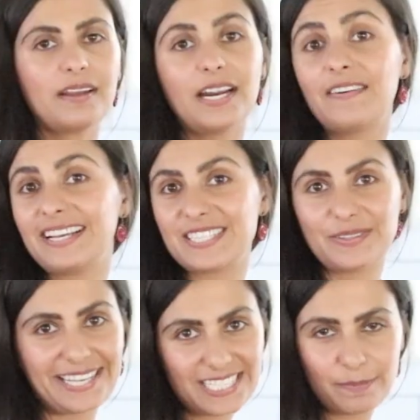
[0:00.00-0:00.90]
Alright, so
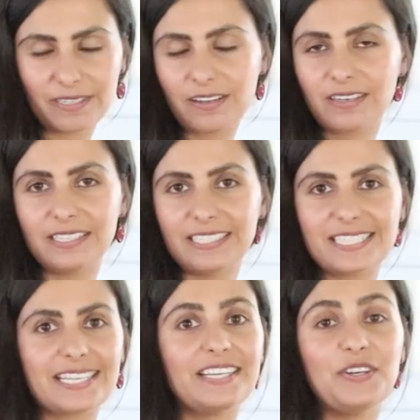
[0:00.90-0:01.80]
last but not
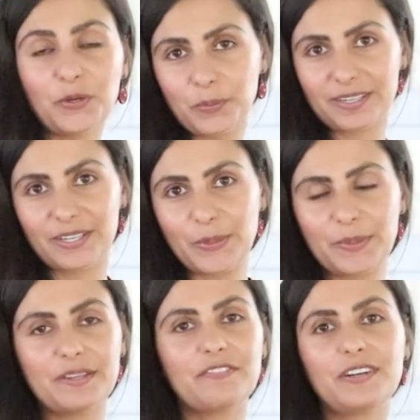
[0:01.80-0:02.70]
least, I know we're
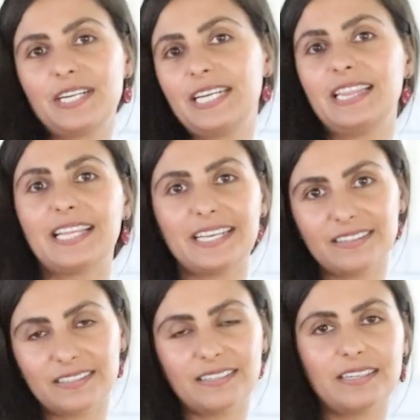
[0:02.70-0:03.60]
going for a
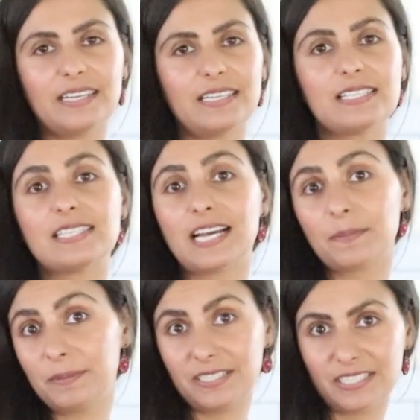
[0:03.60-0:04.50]
lighter saag
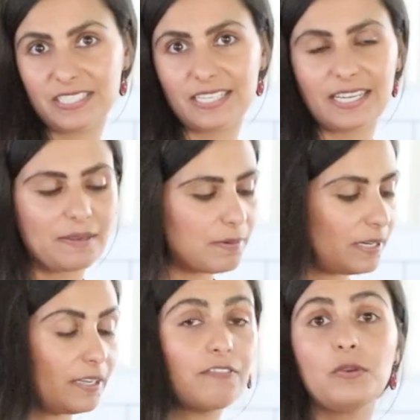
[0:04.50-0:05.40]
paneer today,
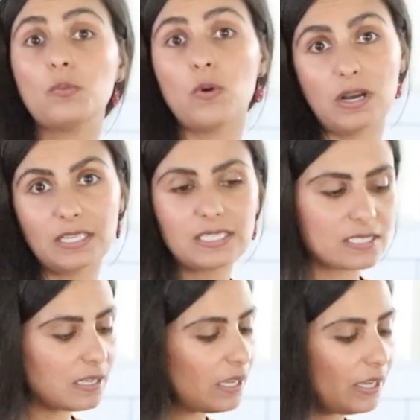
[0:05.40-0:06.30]
but if you want,
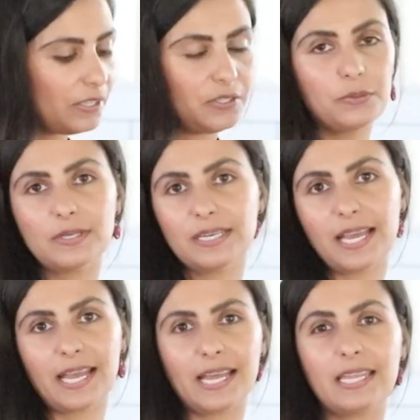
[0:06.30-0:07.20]
you can
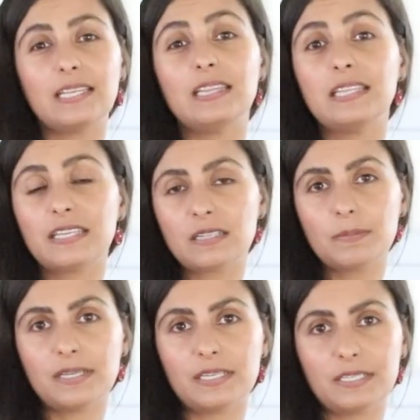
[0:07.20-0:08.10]
add a little
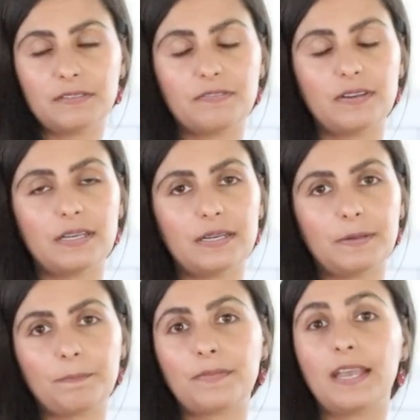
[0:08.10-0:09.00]
bit of
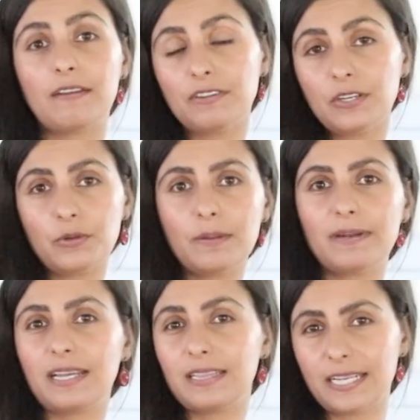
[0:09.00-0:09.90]
heavy cream,
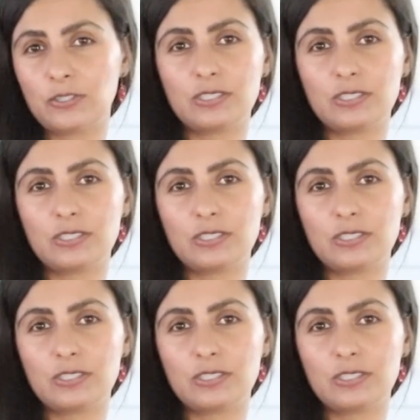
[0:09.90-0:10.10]
and I like to